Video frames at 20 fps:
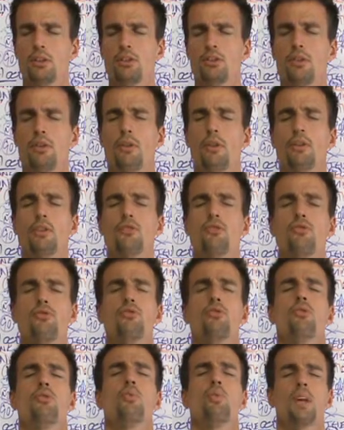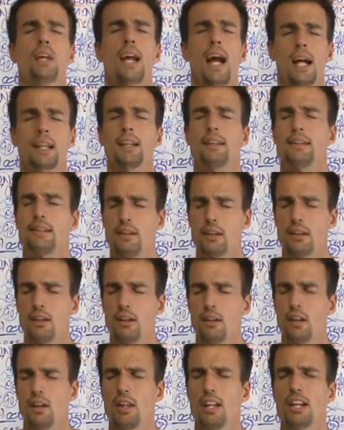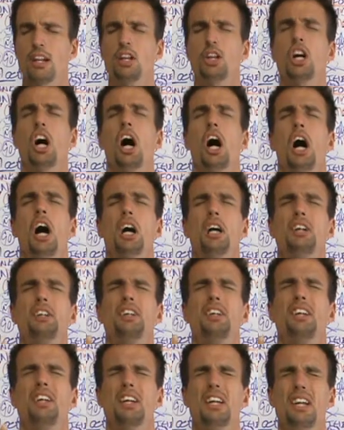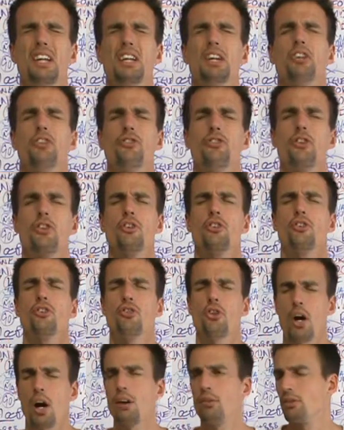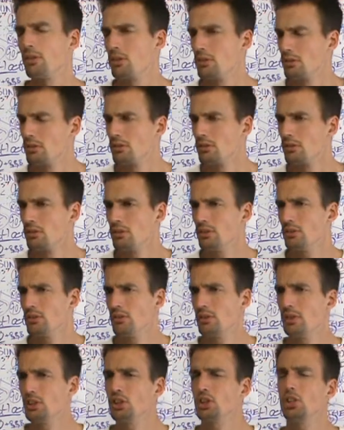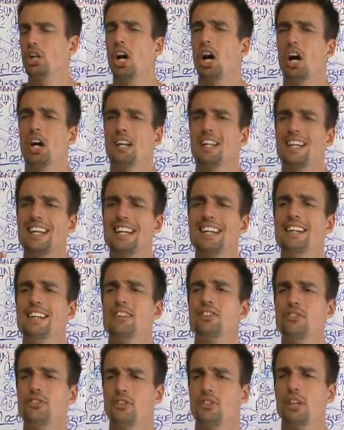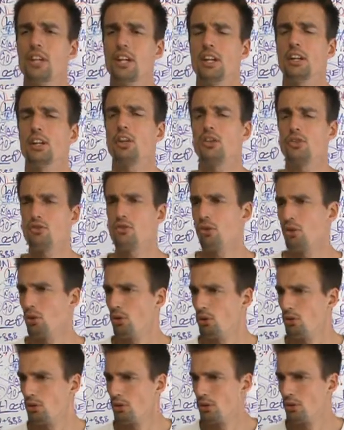to the true reality that God is sovereign, that God is in control.